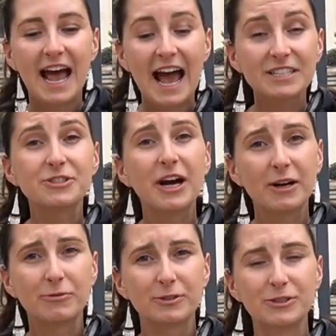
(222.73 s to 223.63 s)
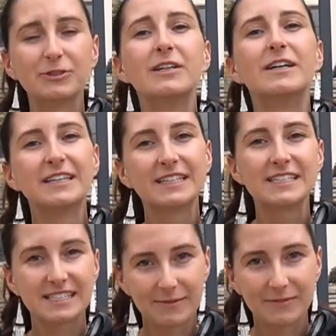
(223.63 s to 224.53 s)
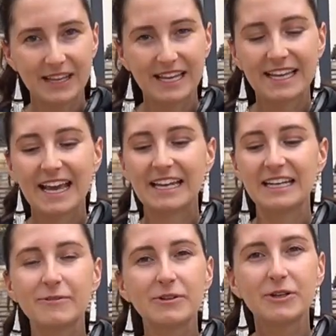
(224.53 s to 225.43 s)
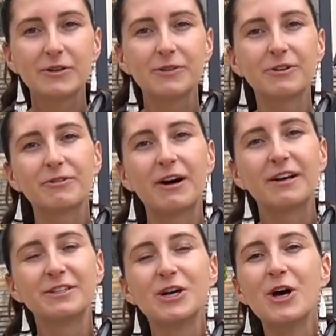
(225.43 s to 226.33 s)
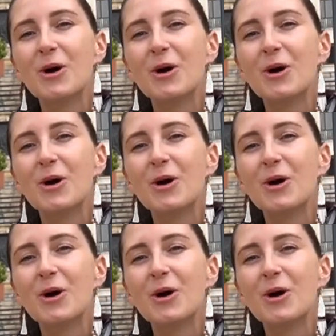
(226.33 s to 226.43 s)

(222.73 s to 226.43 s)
extra effort to learn something, and even though it required